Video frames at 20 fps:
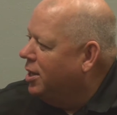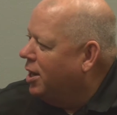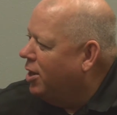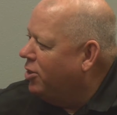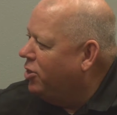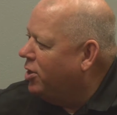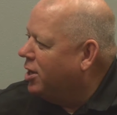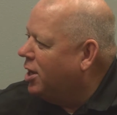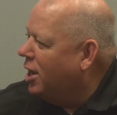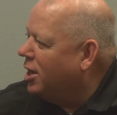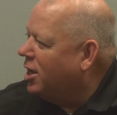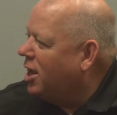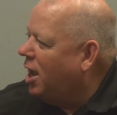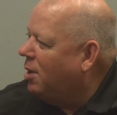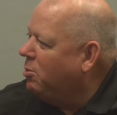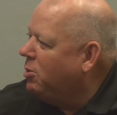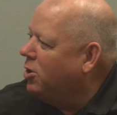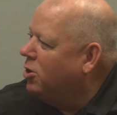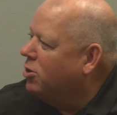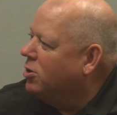think I
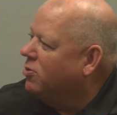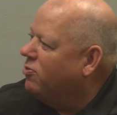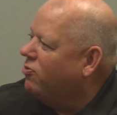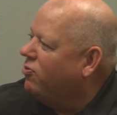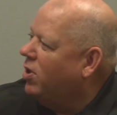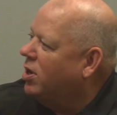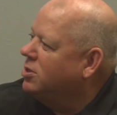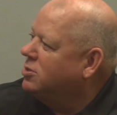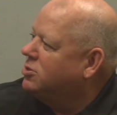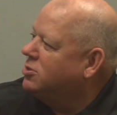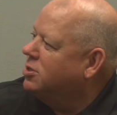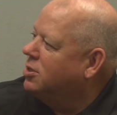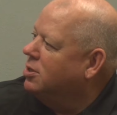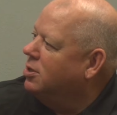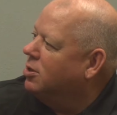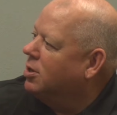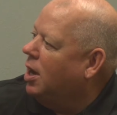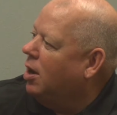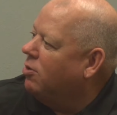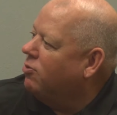came to your defense to
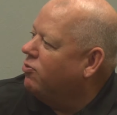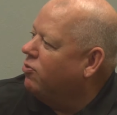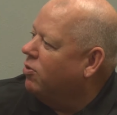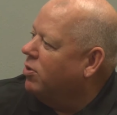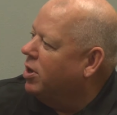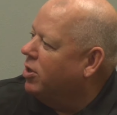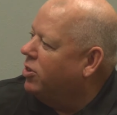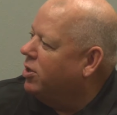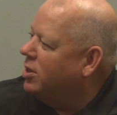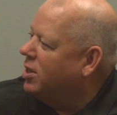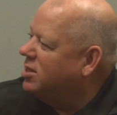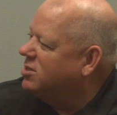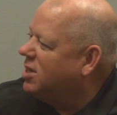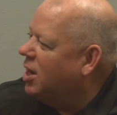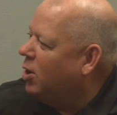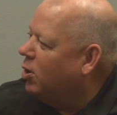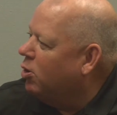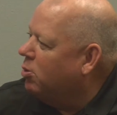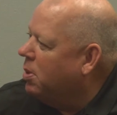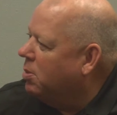look out for you. I think that's
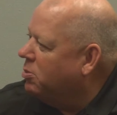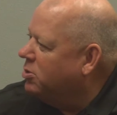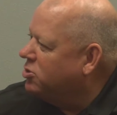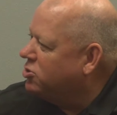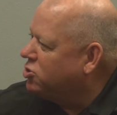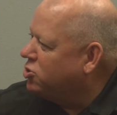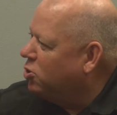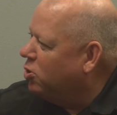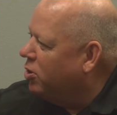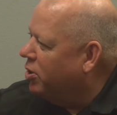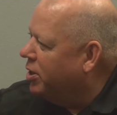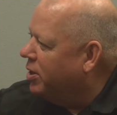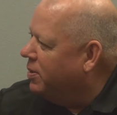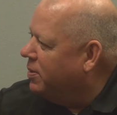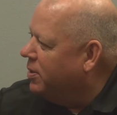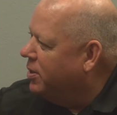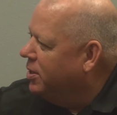how I remember the story.